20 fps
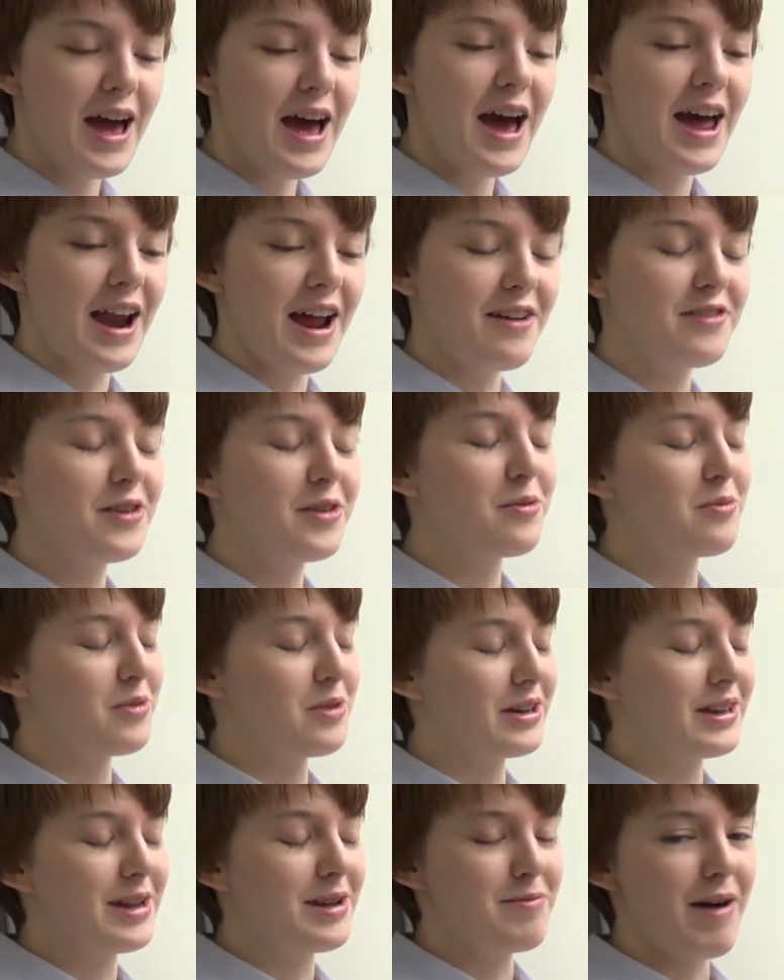And I feel
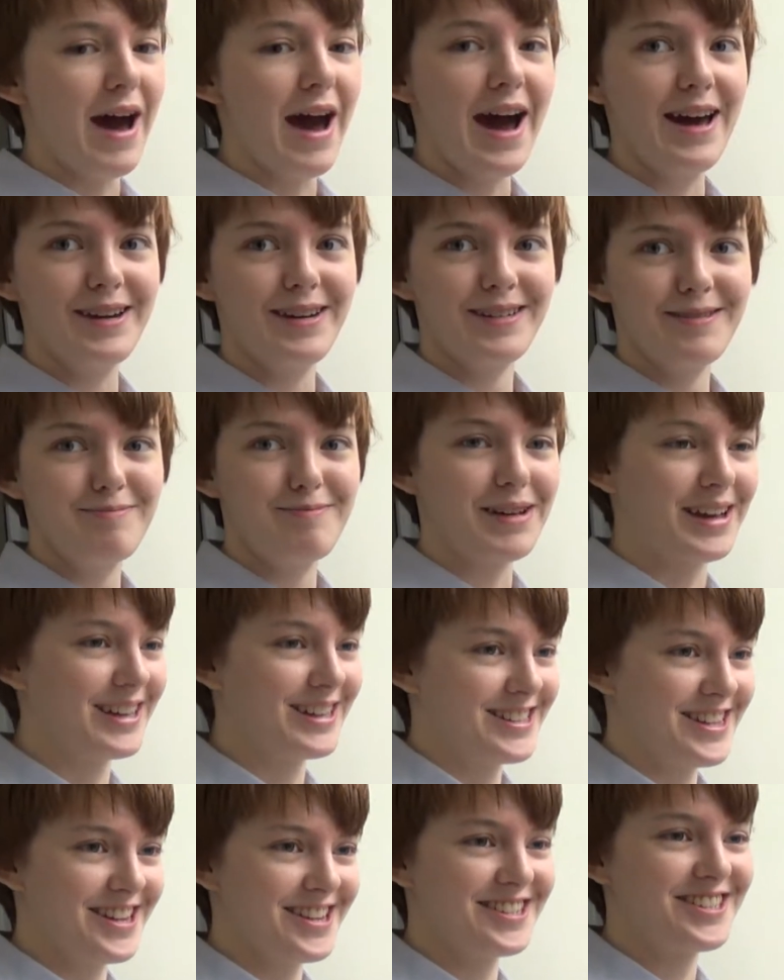really bad
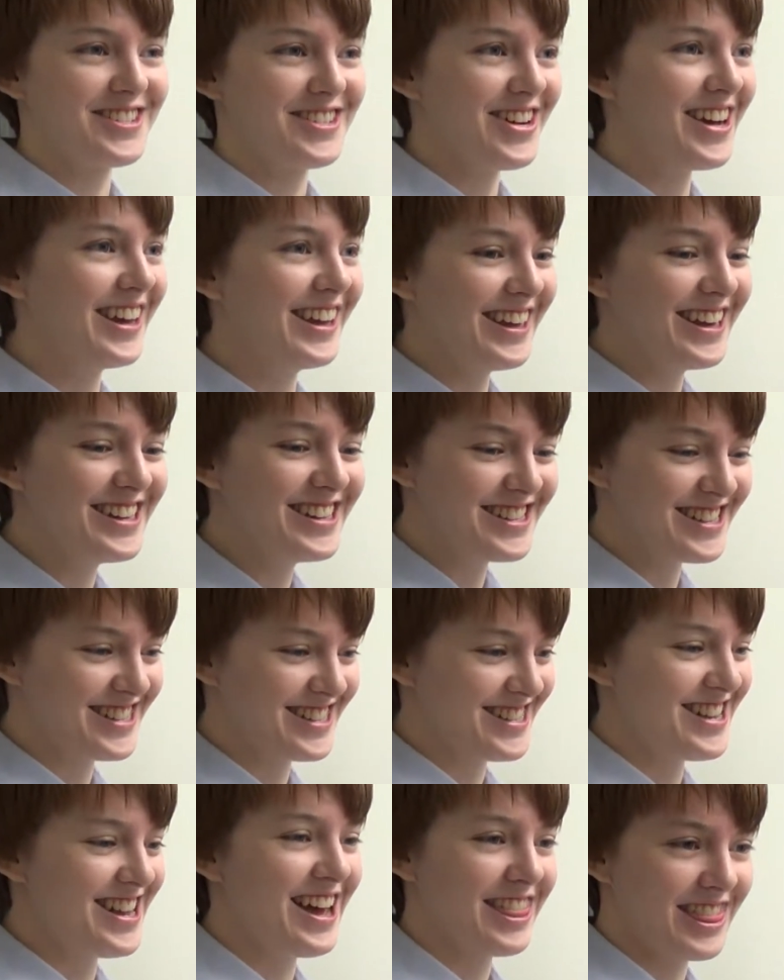because there's really
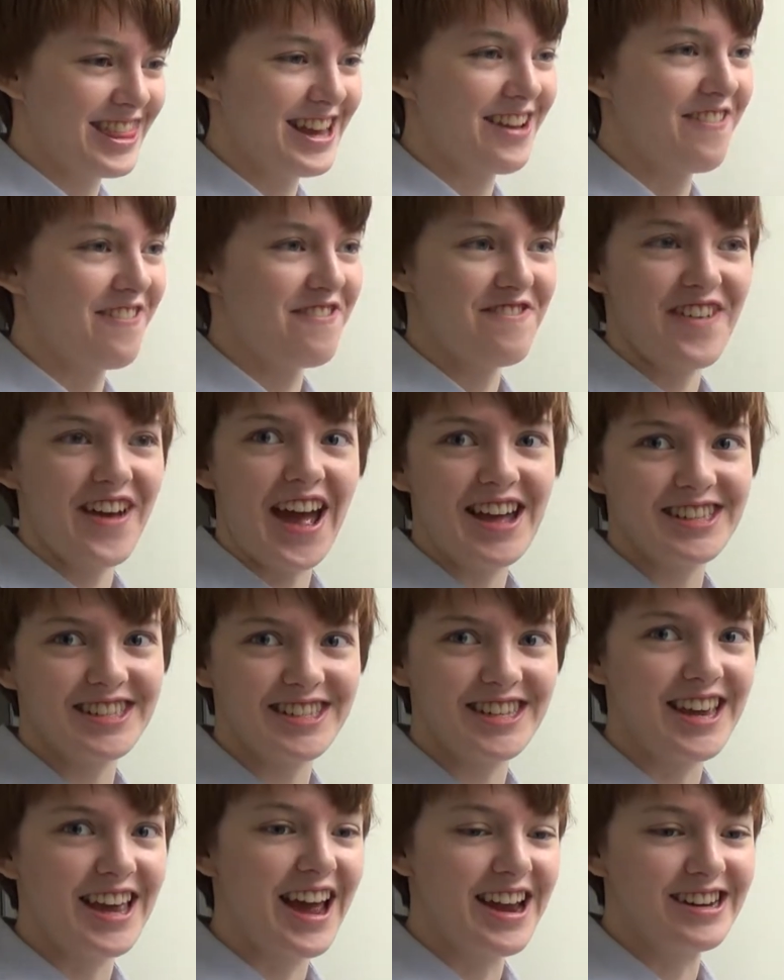just nothing
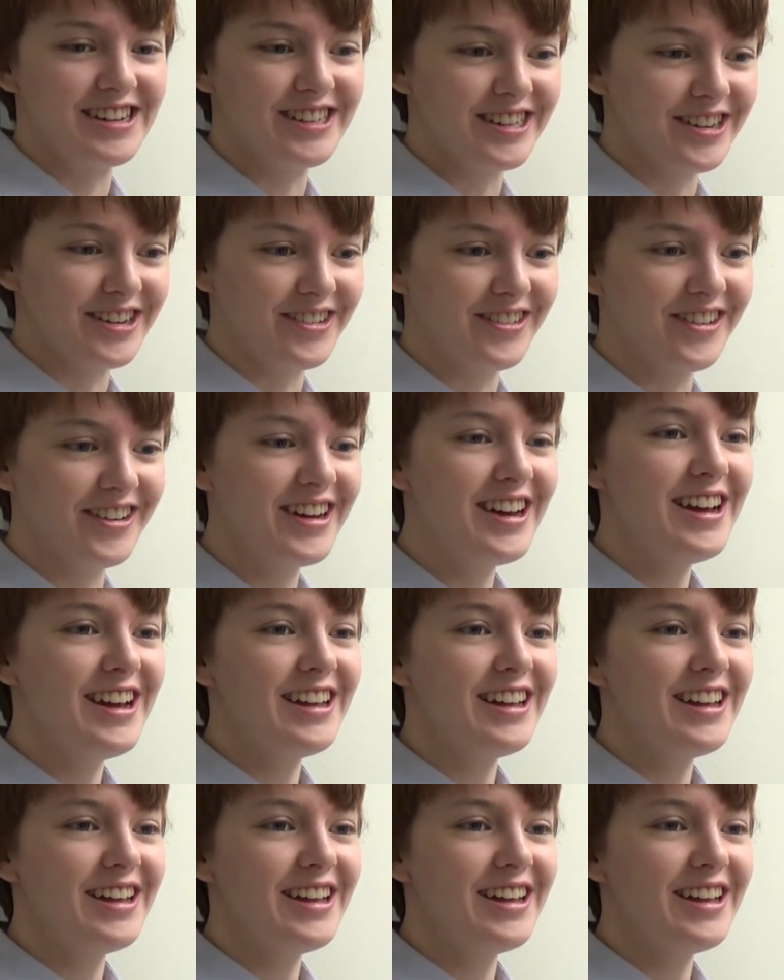fancy I do.